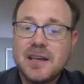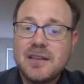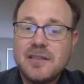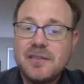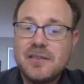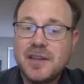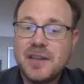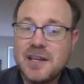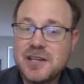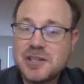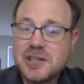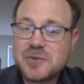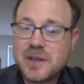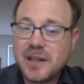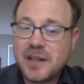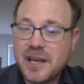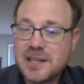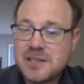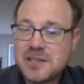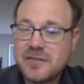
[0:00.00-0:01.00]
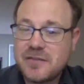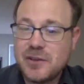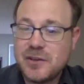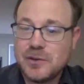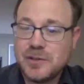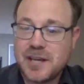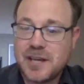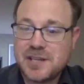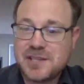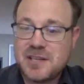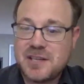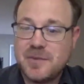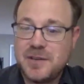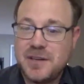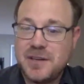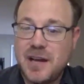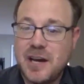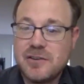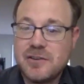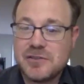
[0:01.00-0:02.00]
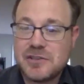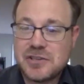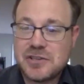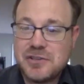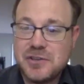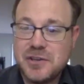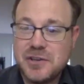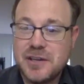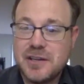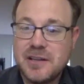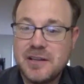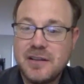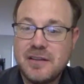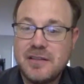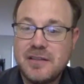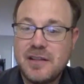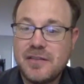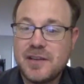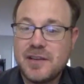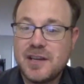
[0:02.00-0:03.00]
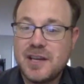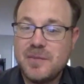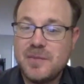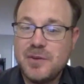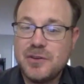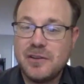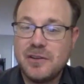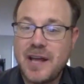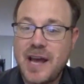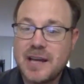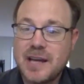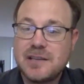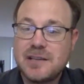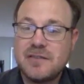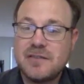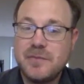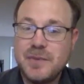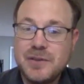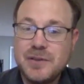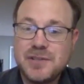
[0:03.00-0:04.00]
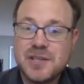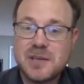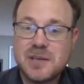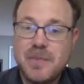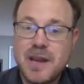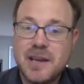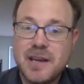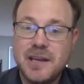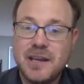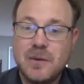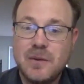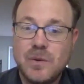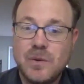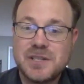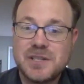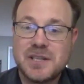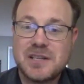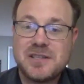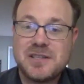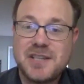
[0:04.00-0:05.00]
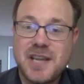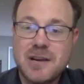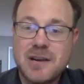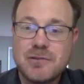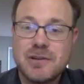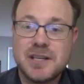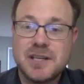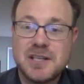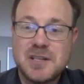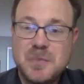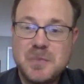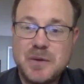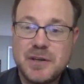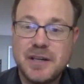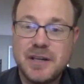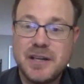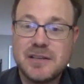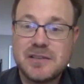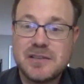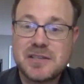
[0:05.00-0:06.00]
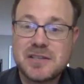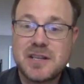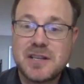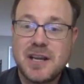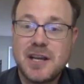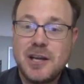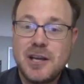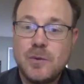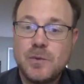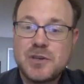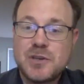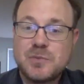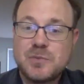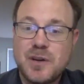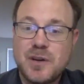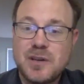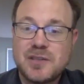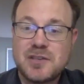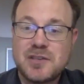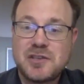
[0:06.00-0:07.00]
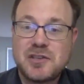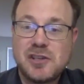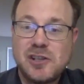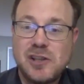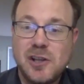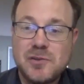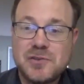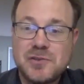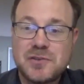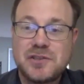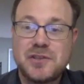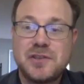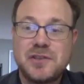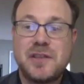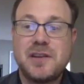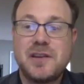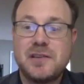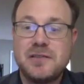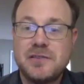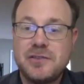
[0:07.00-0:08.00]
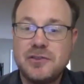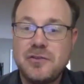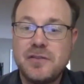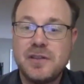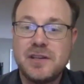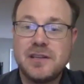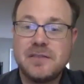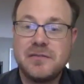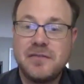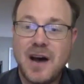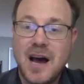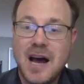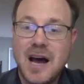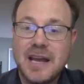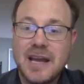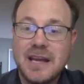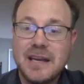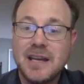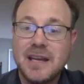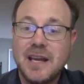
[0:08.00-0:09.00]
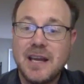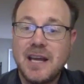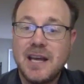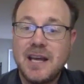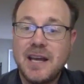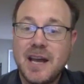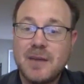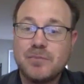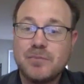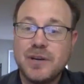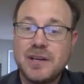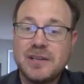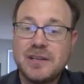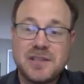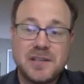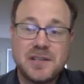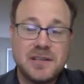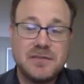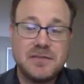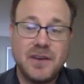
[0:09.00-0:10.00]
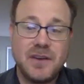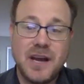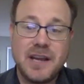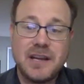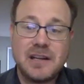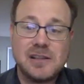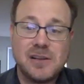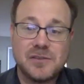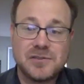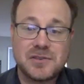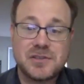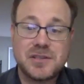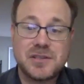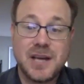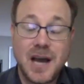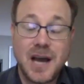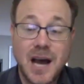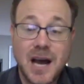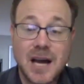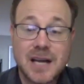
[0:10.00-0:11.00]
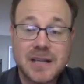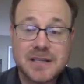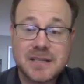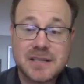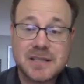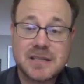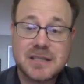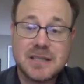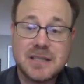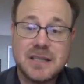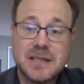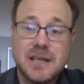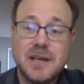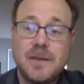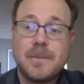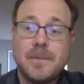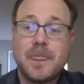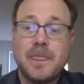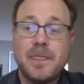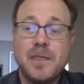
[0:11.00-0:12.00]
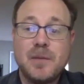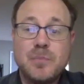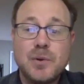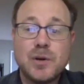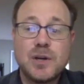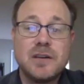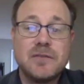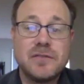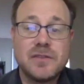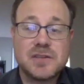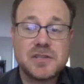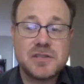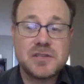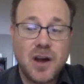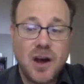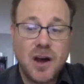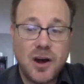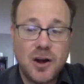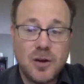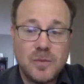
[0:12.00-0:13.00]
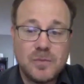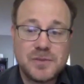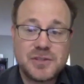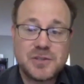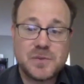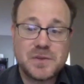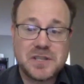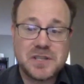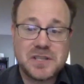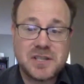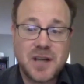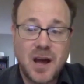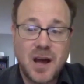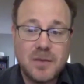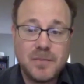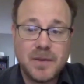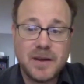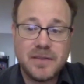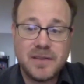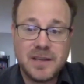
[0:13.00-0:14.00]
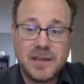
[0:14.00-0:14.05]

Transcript: The Israelites of the Old Testament understood that the communal act of music making was a sacred experience which brings us closer to the divine and brings the divine closer to us. The book of the Psalms was sung by the